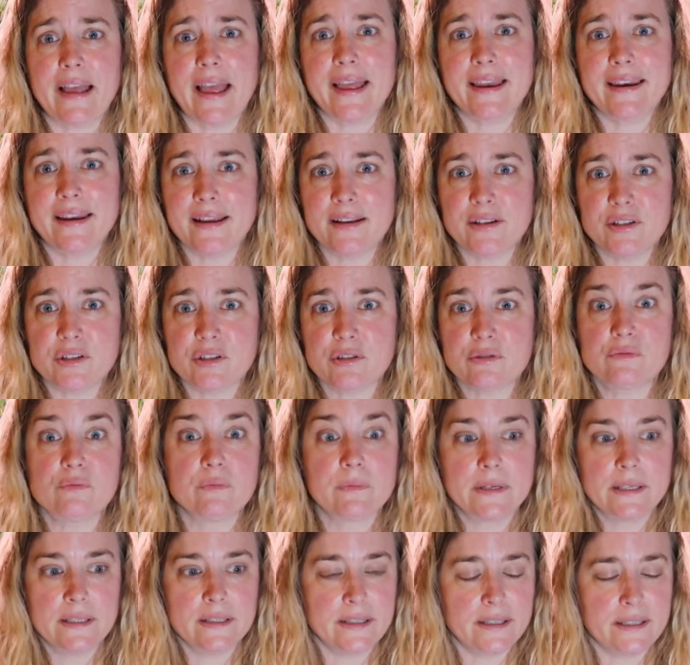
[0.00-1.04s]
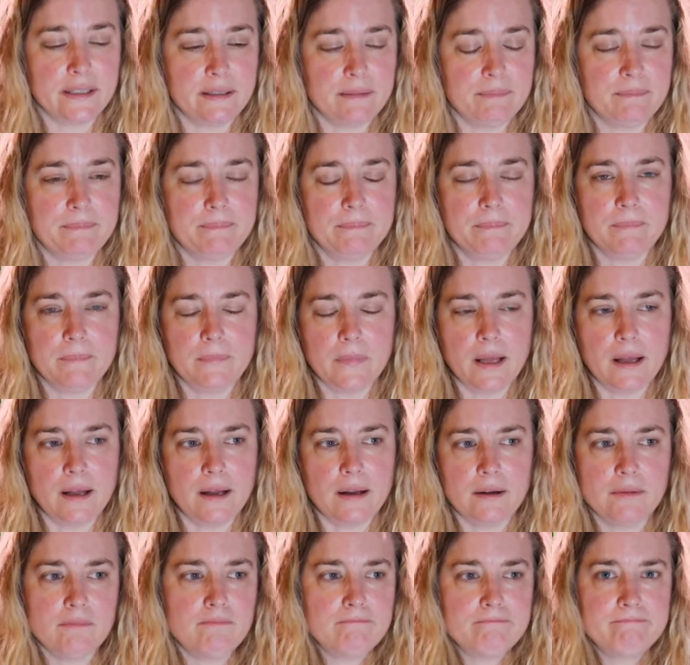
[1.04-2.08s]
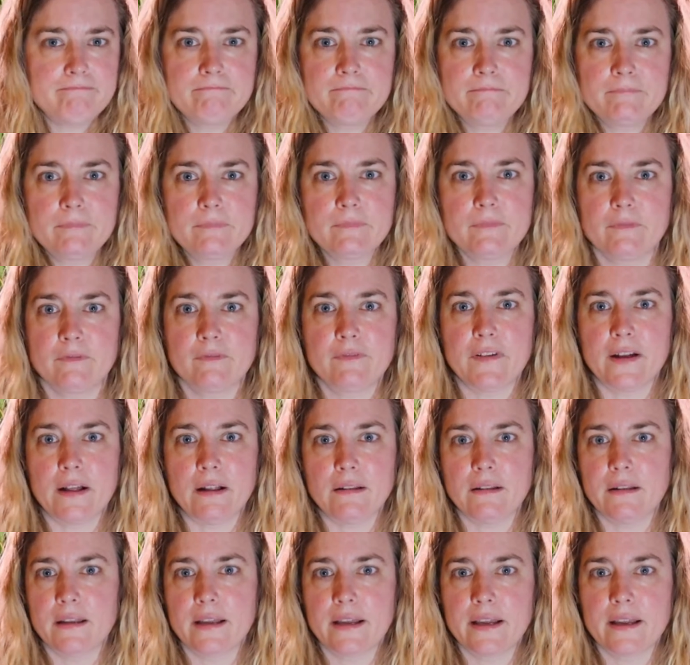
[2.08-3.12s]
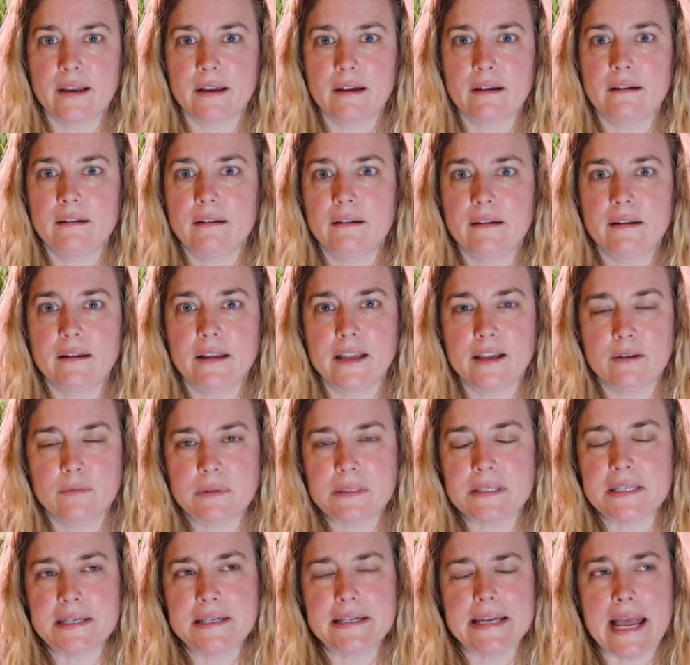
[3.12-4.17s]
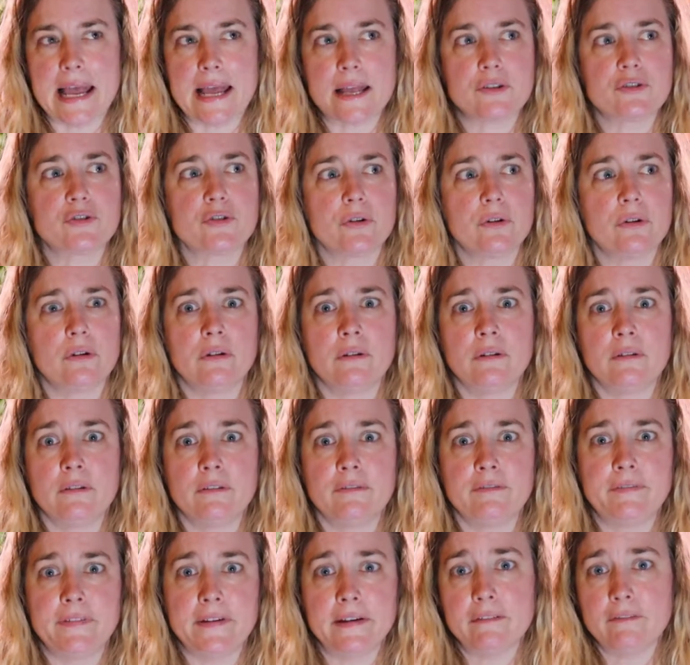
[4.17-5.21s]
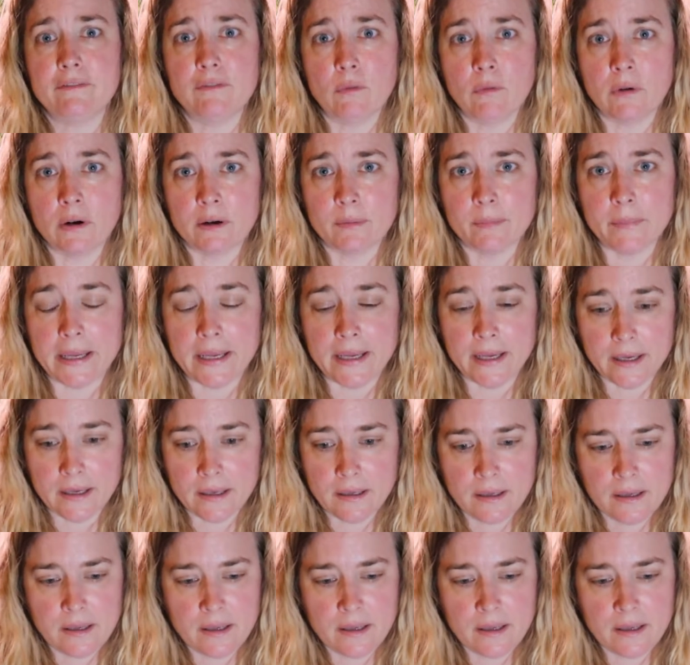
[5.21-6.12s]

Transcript: And I just really felt like it was a natural fit for me.